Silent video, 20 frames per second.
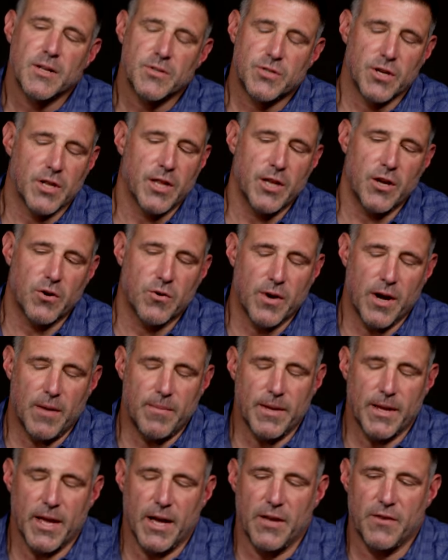Jaleel grabbed
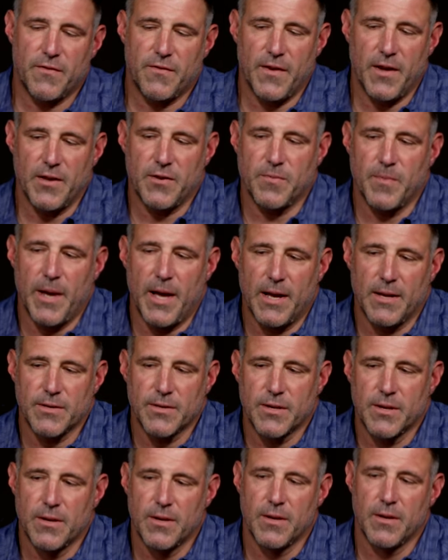the guy's face
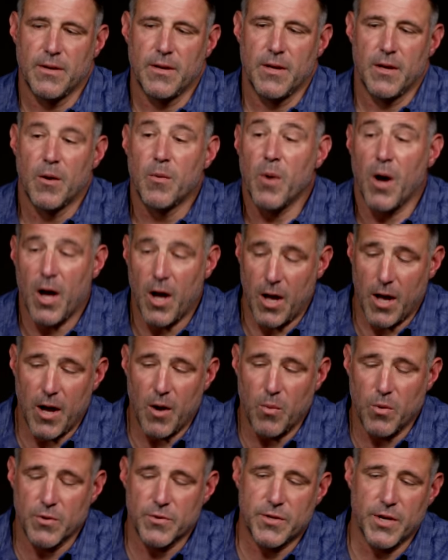mask. Right. I
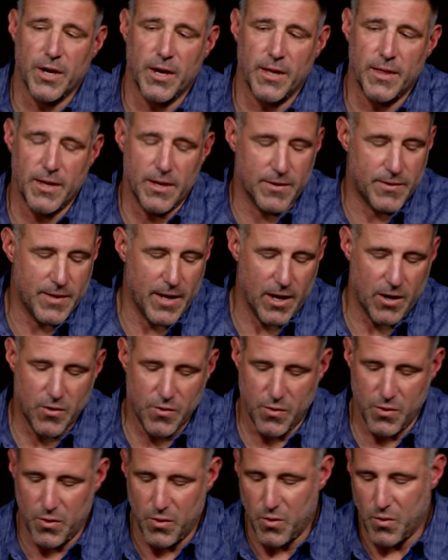will tell you this, that
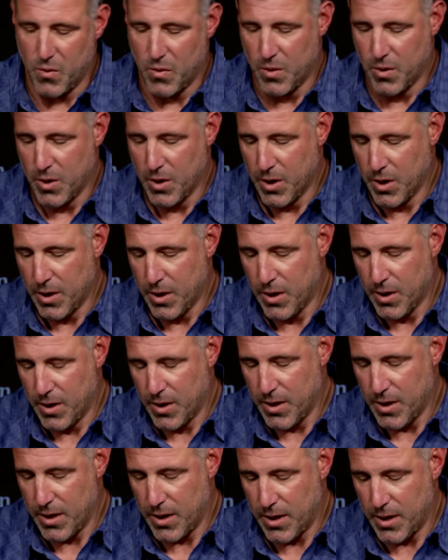crew,
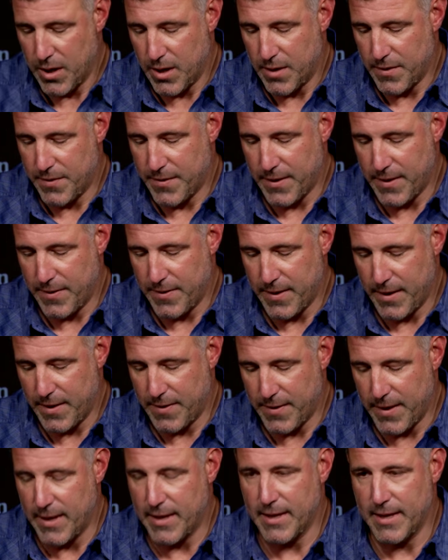
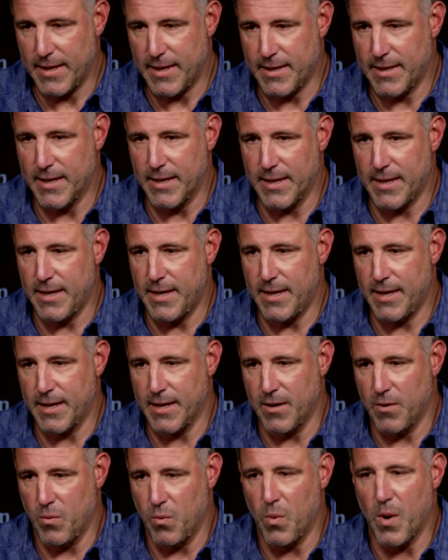they lead the league
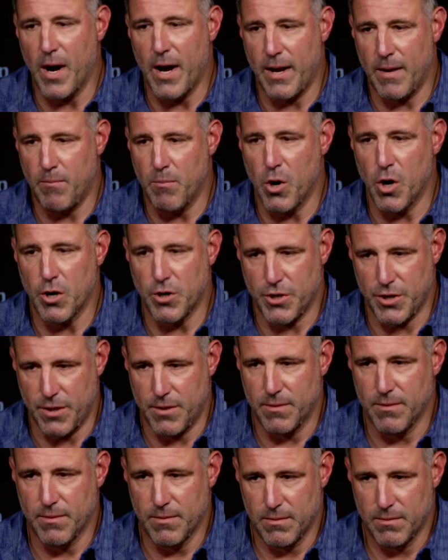in a wide
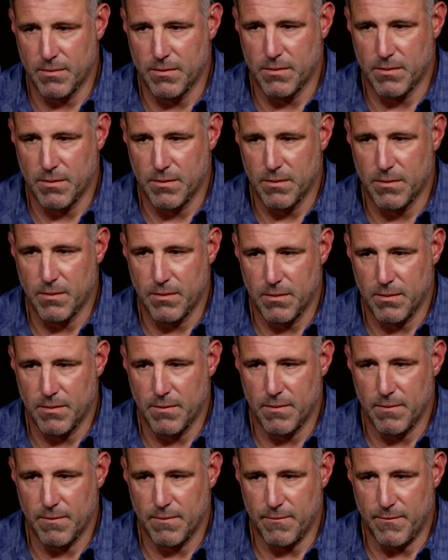margin,
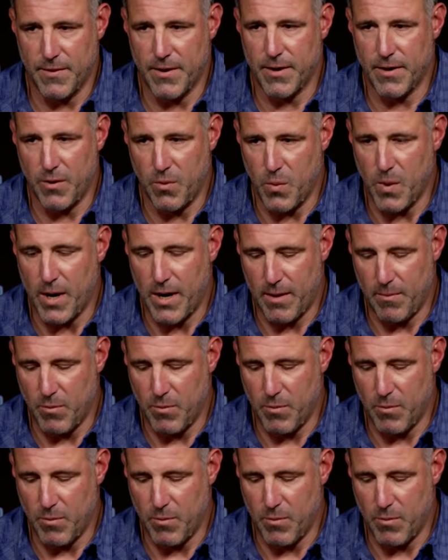very wide